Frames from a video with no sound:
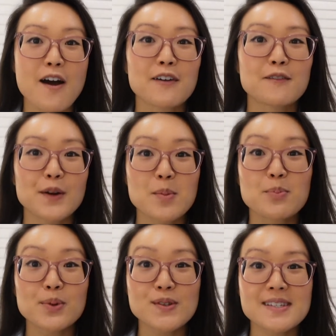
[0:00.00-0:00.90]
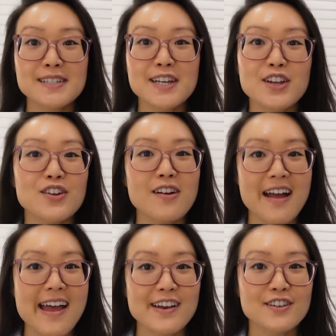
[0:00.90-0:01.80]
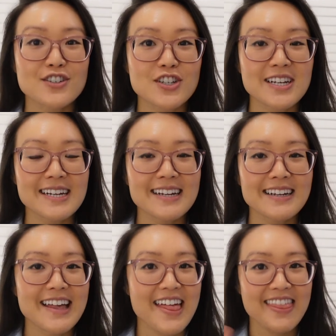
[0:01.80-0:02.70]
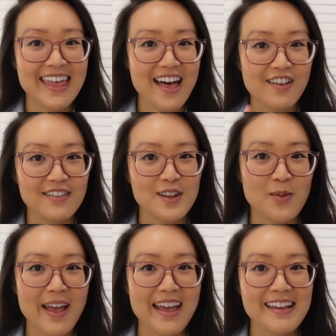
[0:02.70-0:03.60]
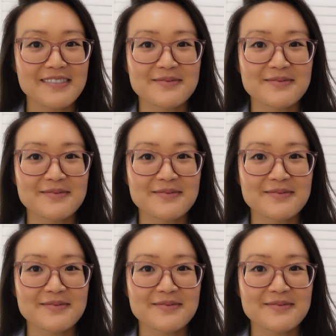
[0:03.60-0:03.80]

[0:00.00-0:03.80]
for boosting your energy the healthy way.